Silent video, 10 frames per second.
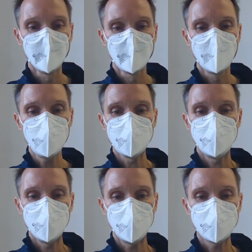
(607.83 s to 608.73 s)
the
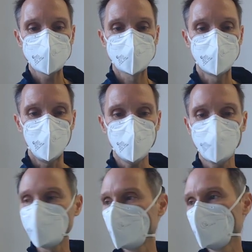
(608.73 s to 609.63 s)
last
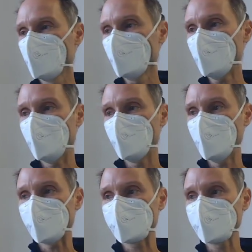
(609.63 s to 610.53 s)
div for our
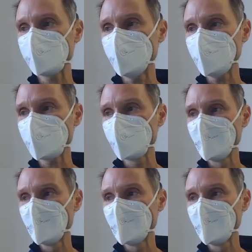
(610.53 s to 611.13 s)
exercise.